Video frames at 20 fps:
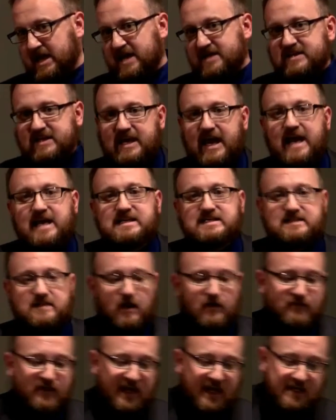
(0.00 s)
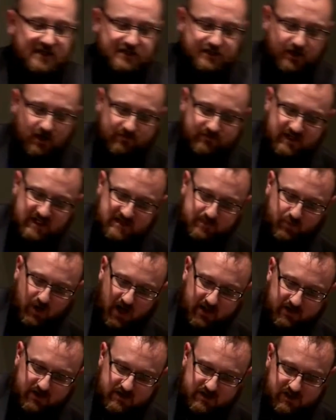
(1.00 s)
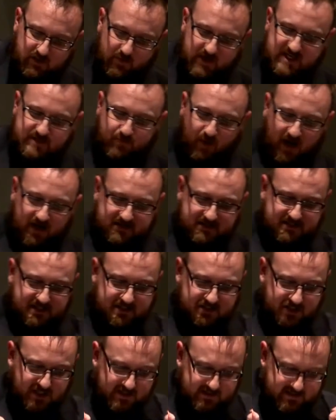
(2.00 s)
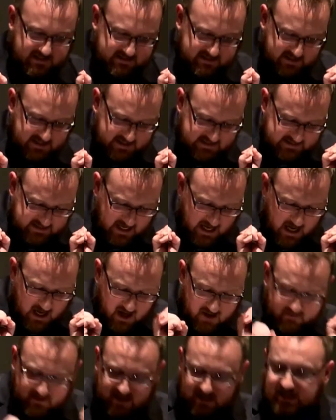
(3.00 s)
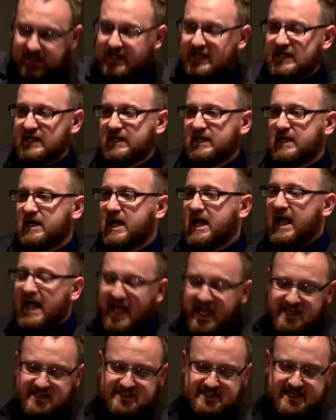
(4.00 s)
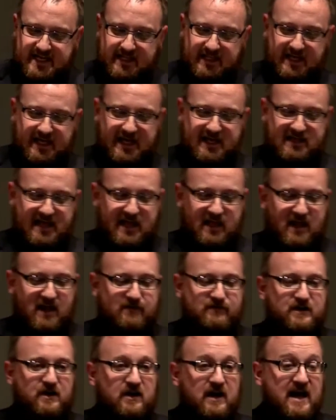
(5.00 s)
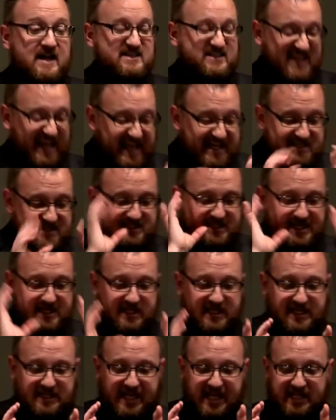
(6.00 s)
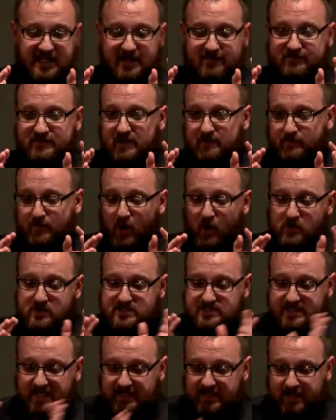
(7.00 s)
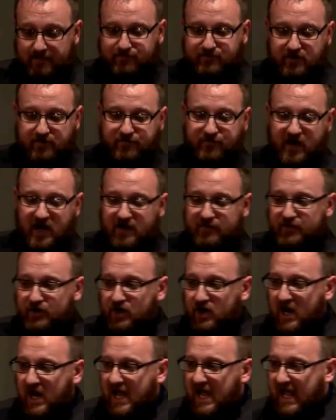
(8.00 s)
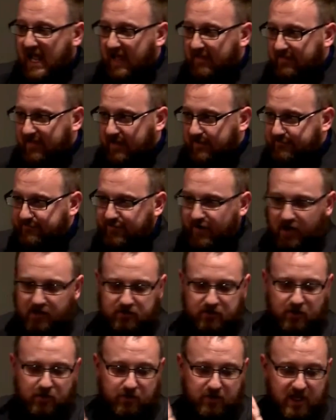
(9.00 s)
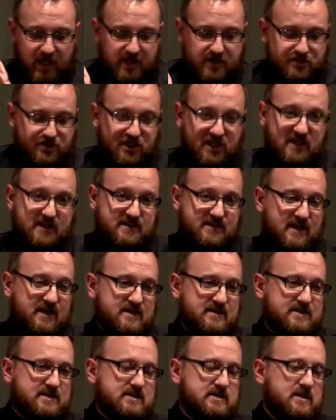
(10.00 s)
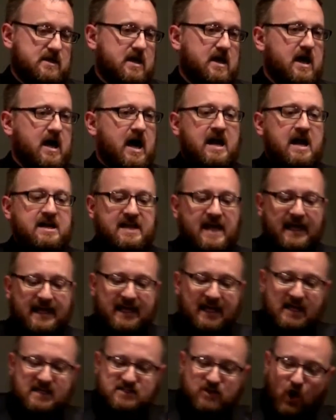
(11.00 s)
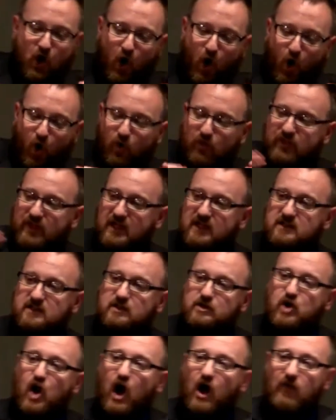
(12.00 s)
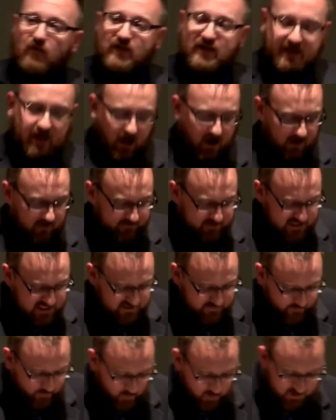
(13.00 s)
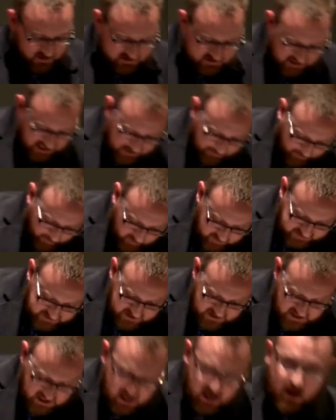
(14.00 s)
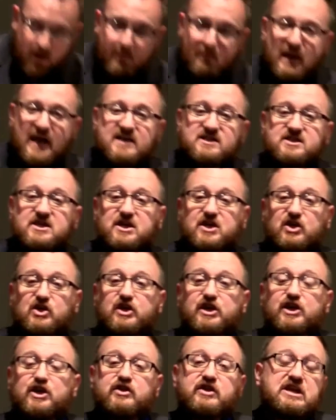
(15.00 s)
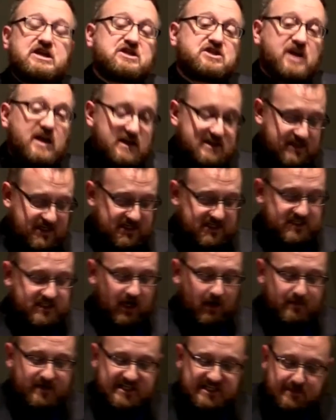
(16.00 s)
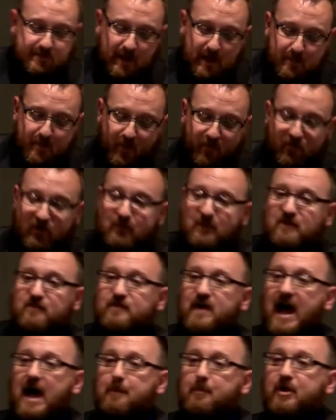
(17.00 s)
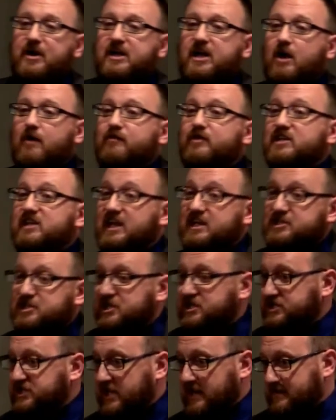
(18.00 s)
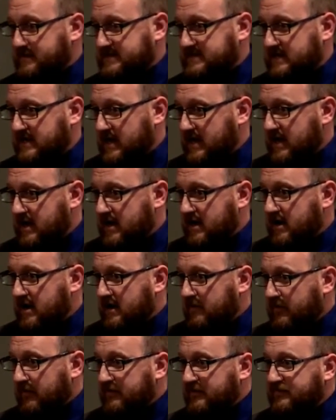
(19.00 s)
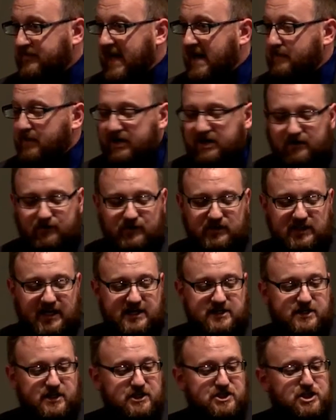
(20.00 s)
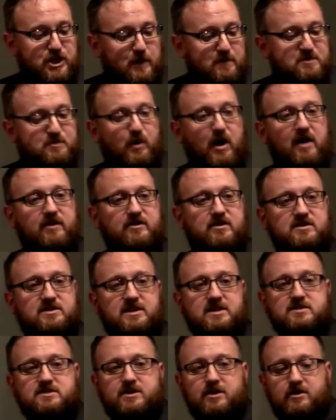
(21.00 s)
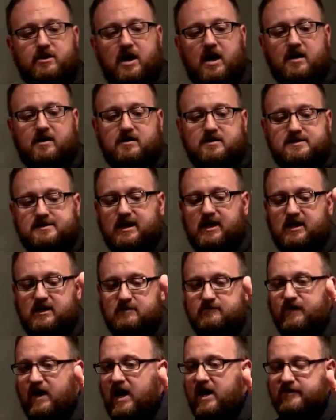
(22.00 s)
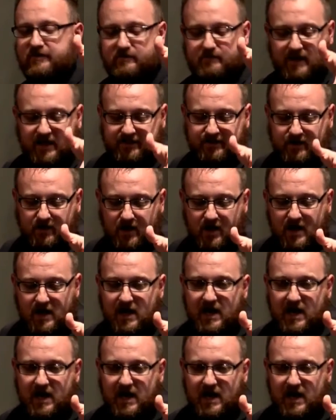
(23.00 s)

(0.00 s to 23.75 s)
In the case of each of these brothers, the response to Jesus is immediate. Instantly they left their nets, instantly they left their boats, they left their father, and they followed Jesus. Taken as a whole, then, the calling of these four disciples makes it clear that Jesus summons people from the fabric of relationships, from the fabric of relationships brother, sister, daughter, son, father, mother